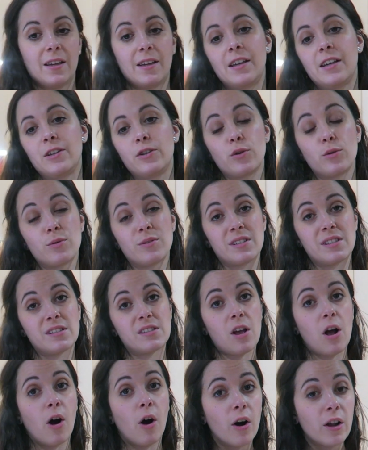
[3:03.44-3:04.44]
He
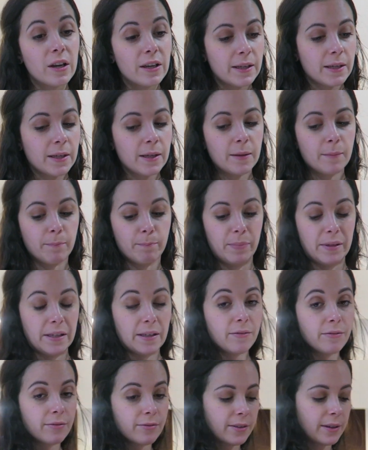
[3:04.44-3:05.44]
uses only
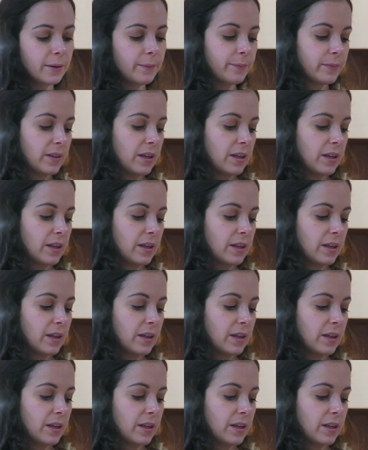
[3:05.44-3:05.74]
beef,